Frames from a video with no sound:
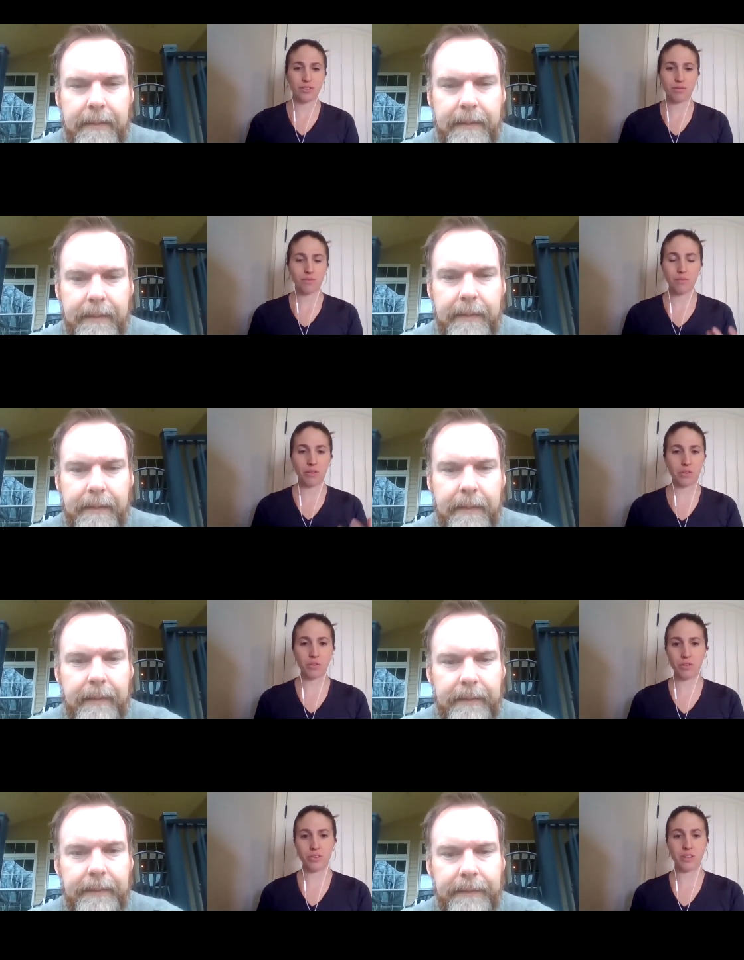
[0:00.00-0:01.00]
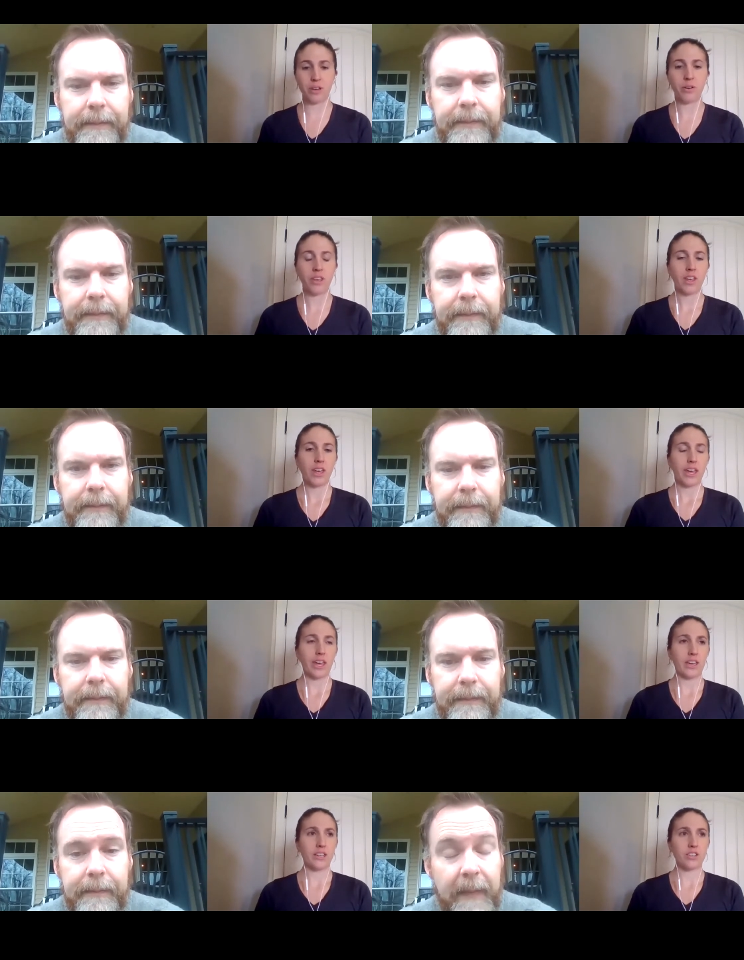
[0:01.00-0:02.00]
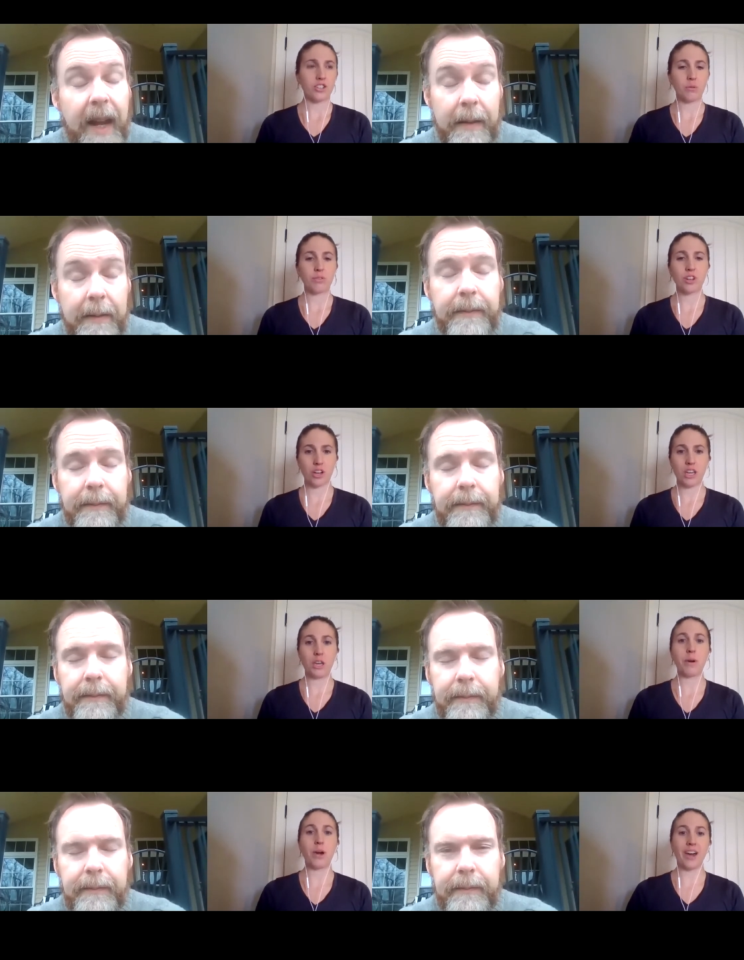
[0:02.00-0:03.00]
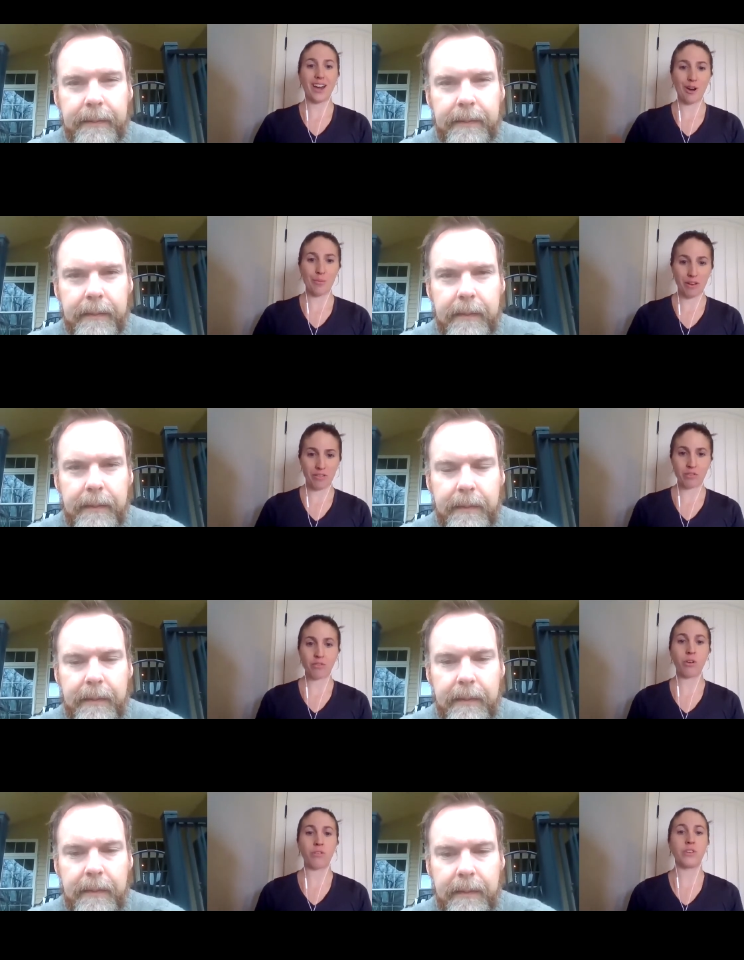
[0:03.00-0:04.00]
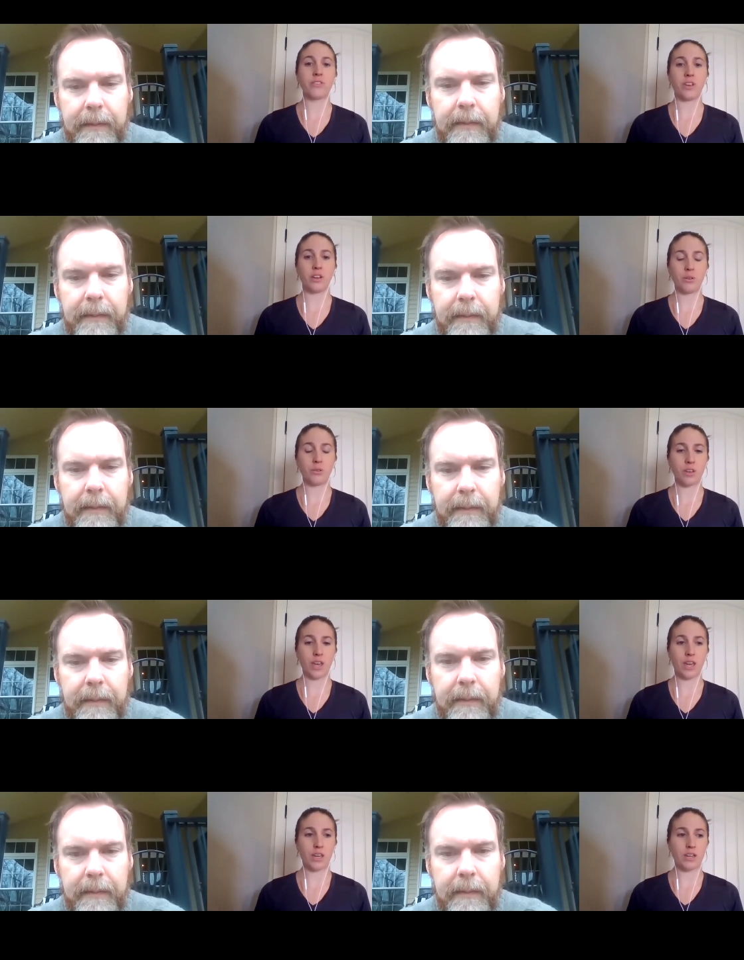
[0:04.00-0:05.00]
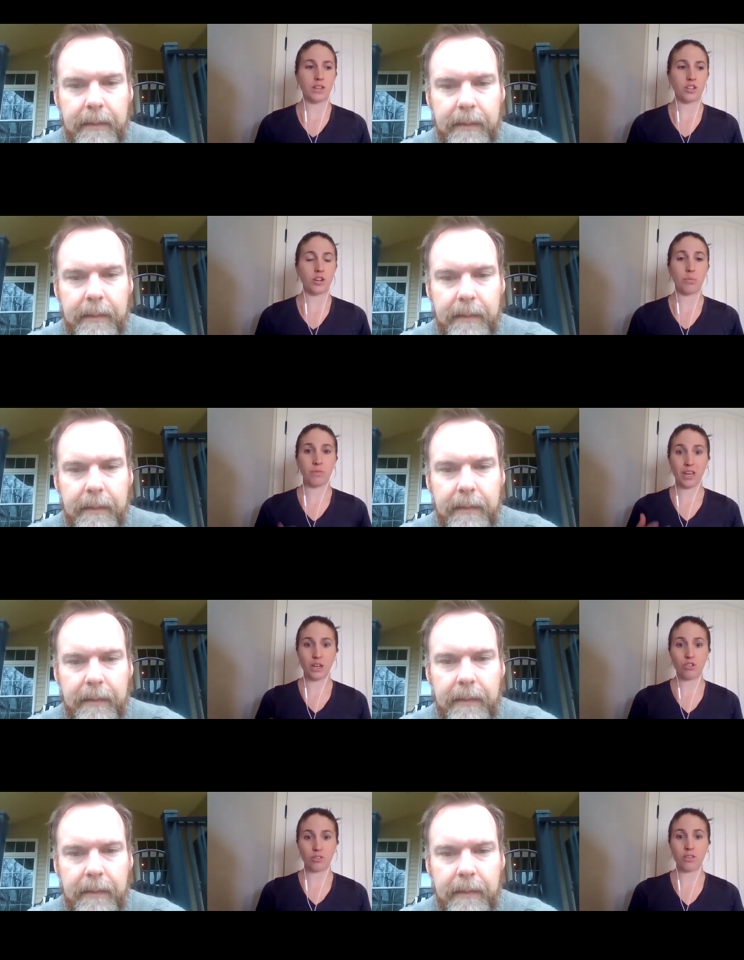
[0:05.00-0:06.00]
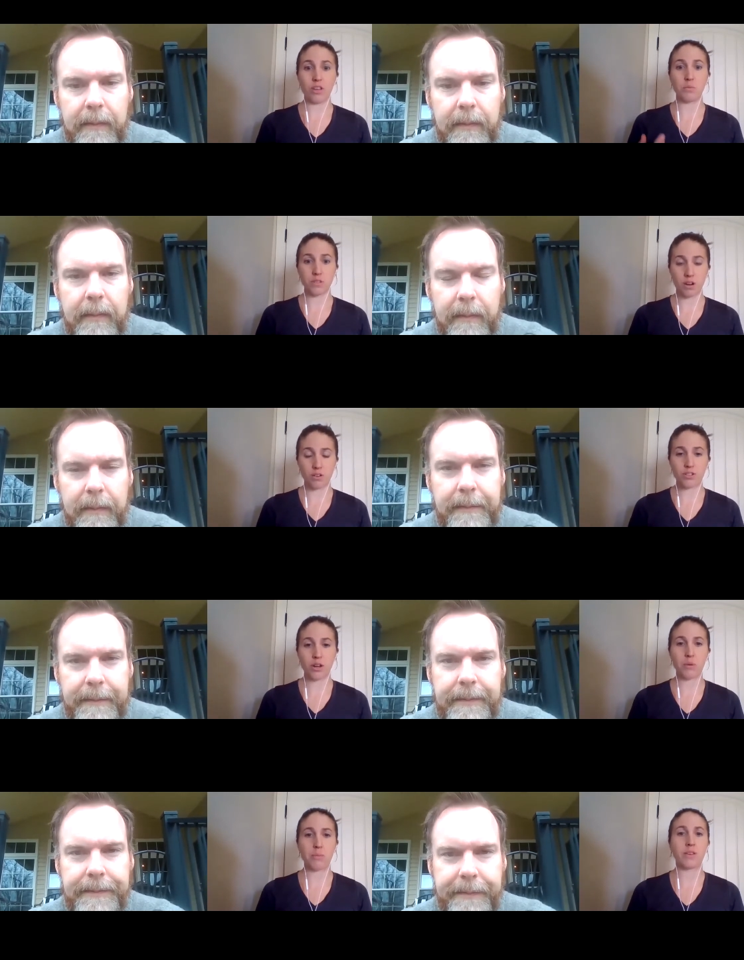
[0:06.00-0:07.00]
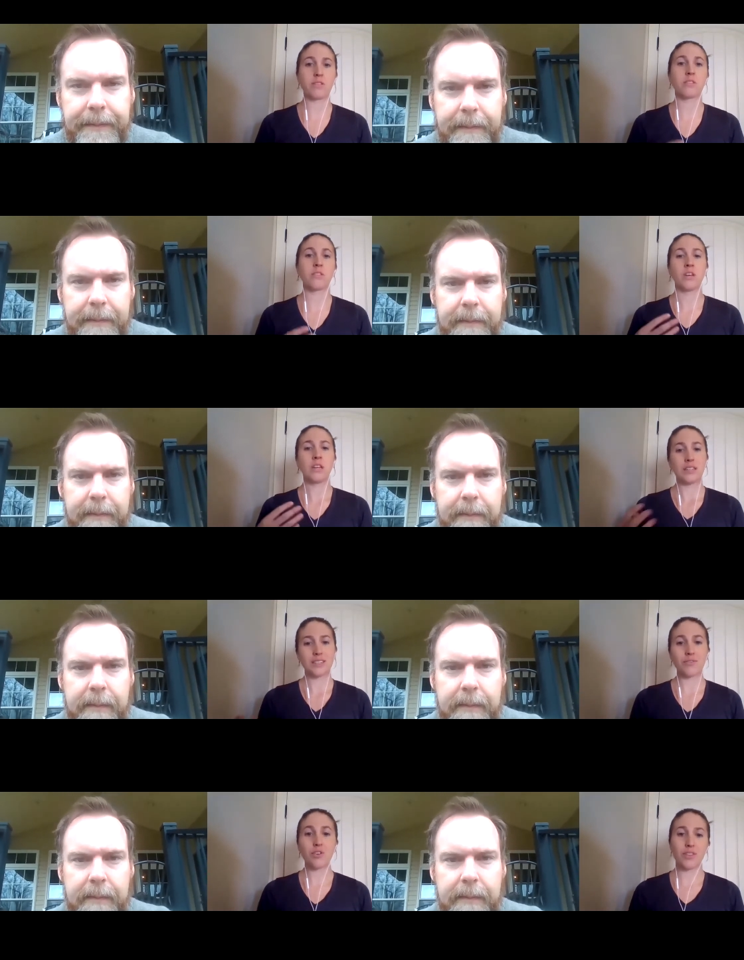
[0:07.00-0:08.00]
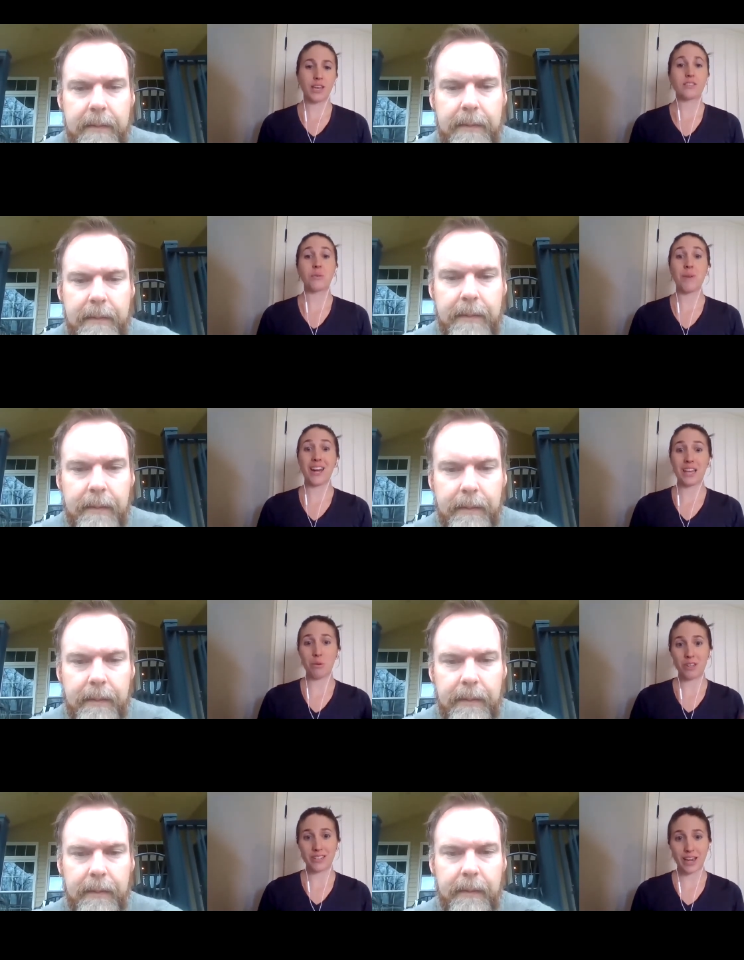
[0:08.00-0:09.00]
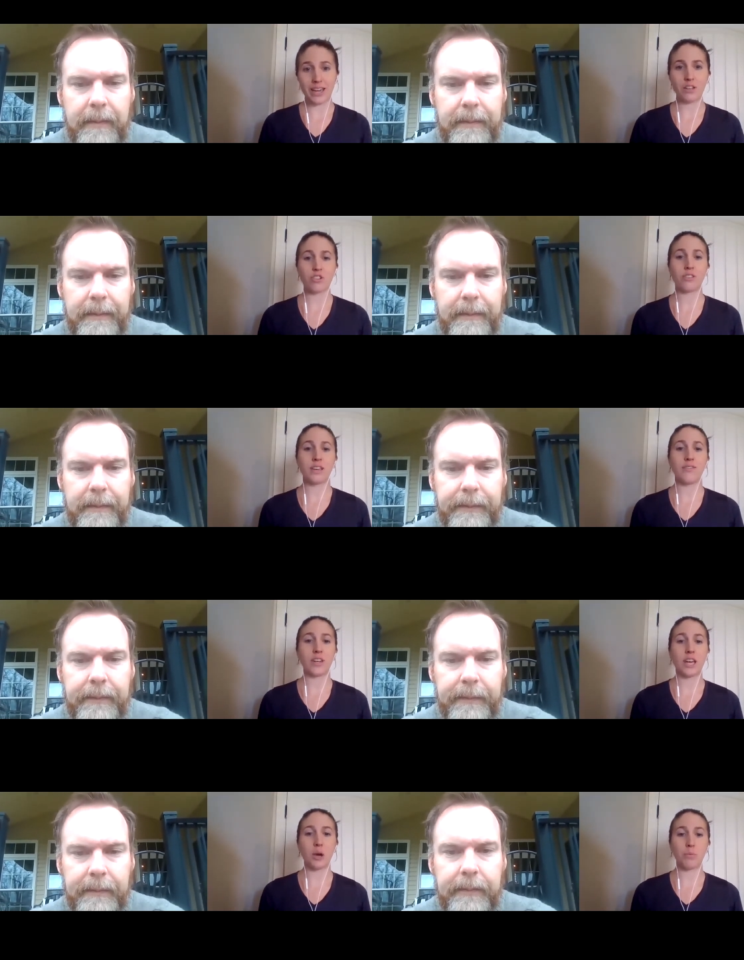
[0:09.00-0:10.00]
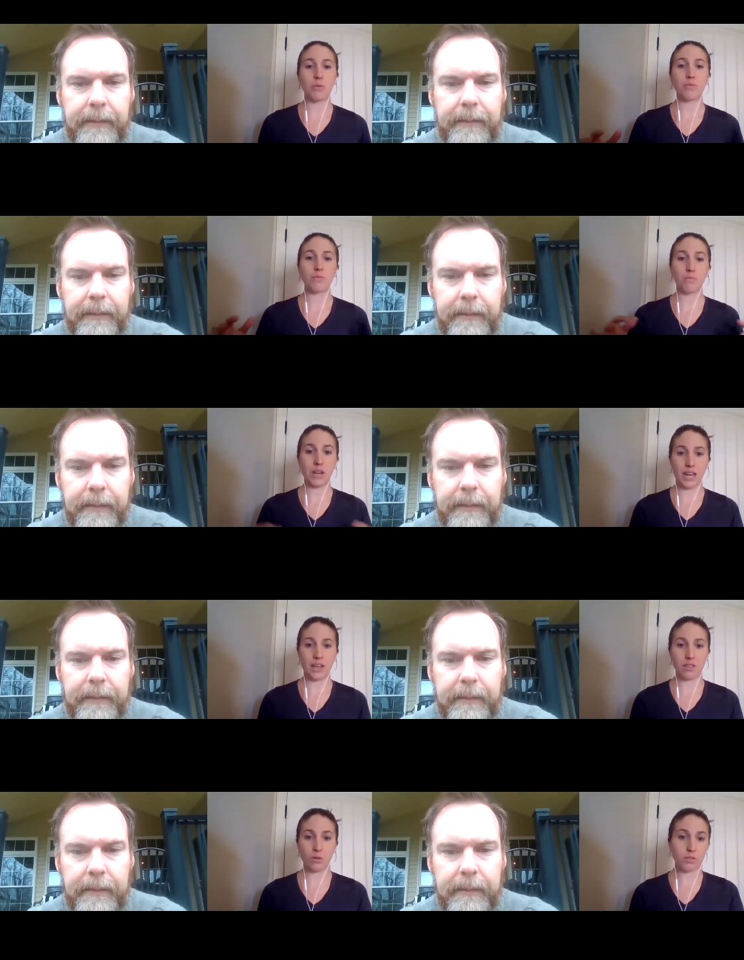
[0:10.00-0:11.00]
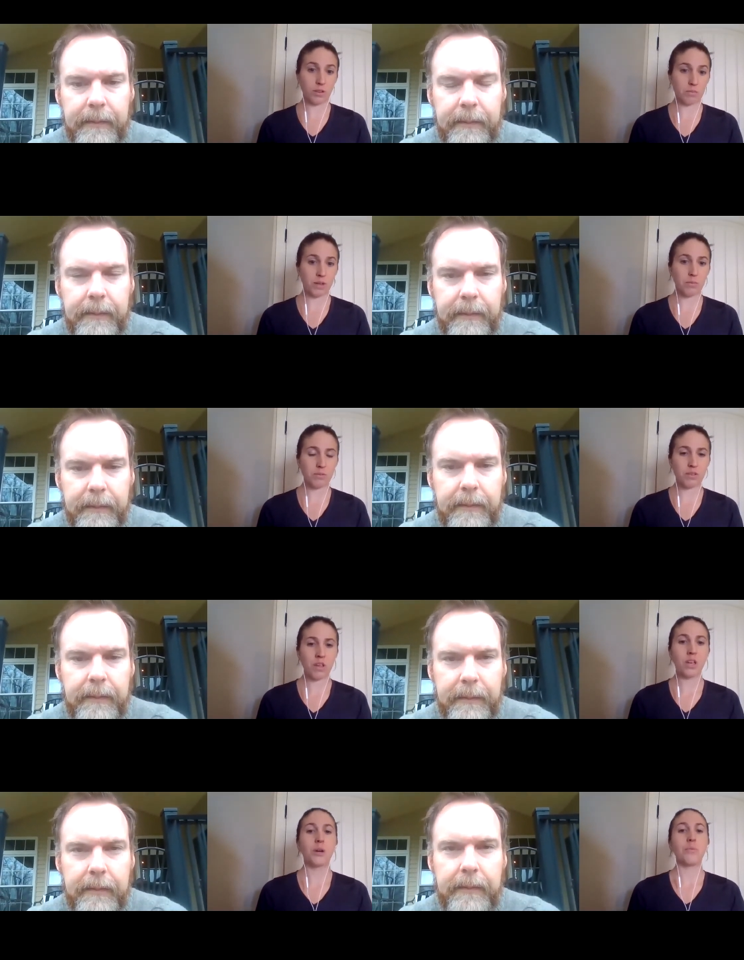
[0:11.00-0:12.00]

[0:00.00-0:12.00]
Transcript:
Speaker 1: she's a pelvic floor physio and yeah. she's talking about how pelvic floor physios and you know like you just said massage therapists different things combating it with diet just to even help mitigate those symptoms